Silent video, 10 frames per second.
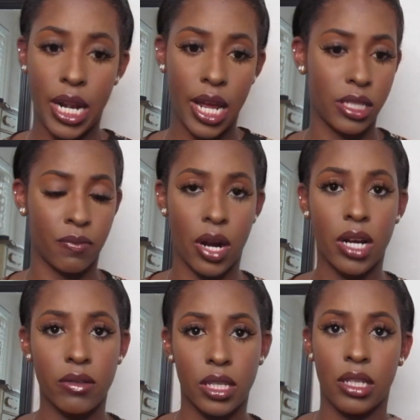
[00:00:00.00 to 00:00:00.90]
nice
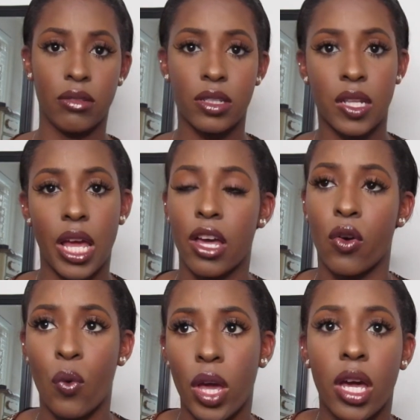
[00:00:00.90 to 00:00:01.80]
brows and you just like a
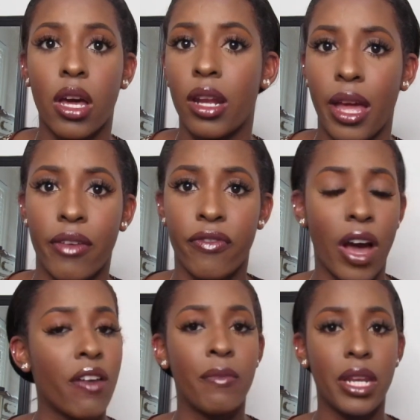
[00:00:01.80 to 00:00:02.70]
quick like
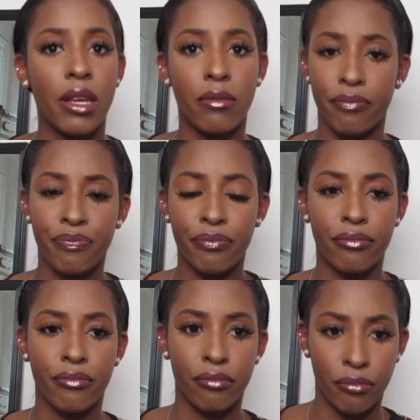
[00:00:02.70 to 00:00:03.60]
5-minute
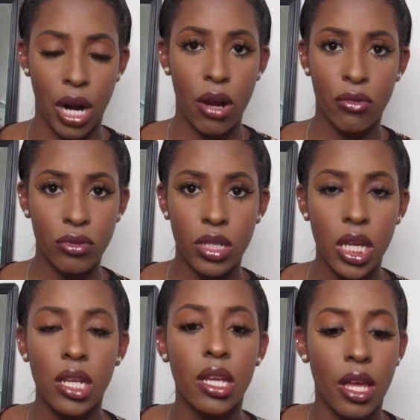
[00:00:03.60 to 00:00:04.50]
brow
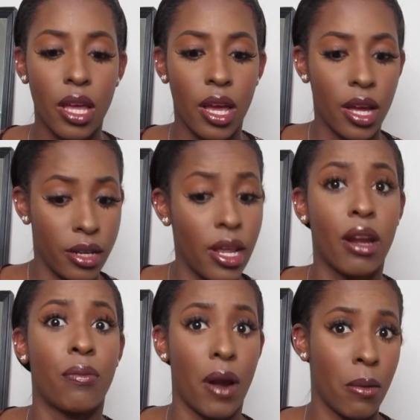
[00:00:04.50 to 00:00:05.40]
routine,
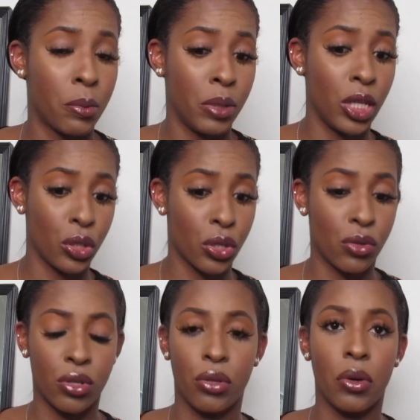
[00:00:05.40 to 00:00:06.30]
that'll probably be your
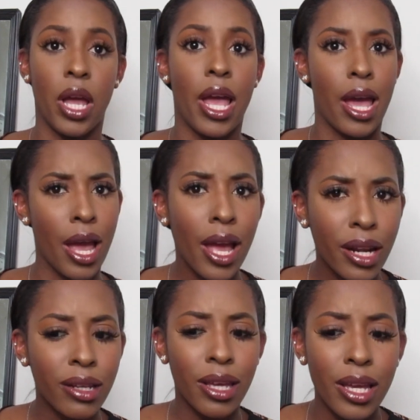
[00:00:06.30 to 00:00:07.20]
go-to,
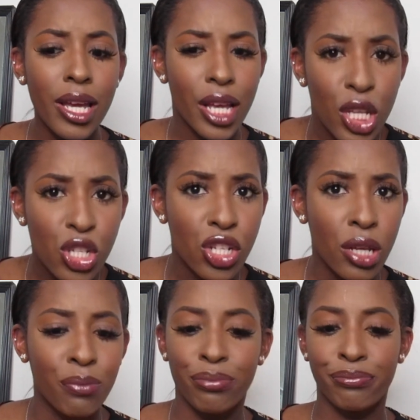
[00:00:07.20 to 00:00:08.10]
and it's
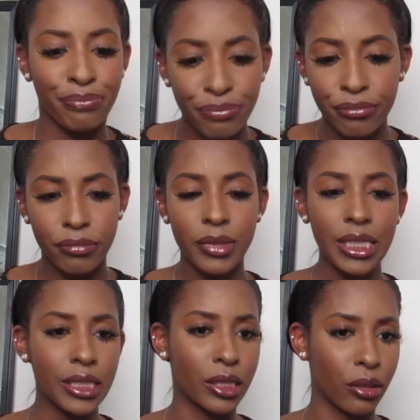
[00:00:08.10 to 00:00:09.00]
cheap,
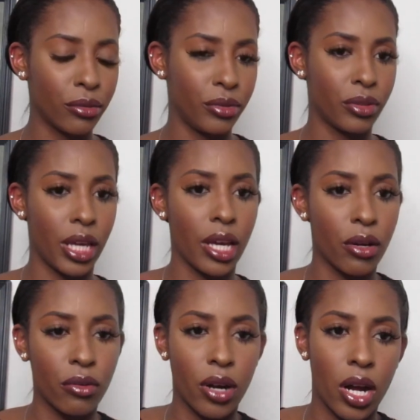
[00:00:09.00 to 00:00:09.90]
so you can't
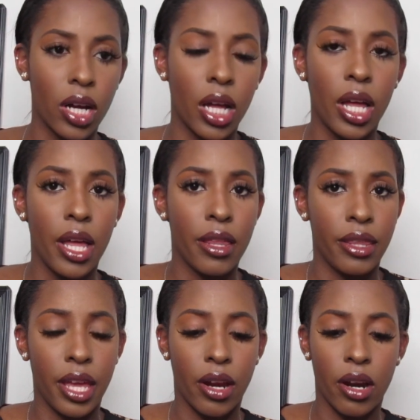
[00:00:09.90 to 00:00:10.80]
go wrong
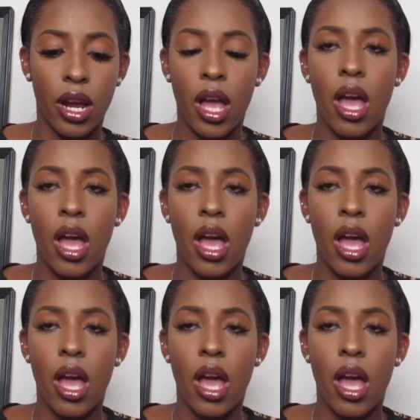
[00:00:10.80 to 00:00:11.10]
there.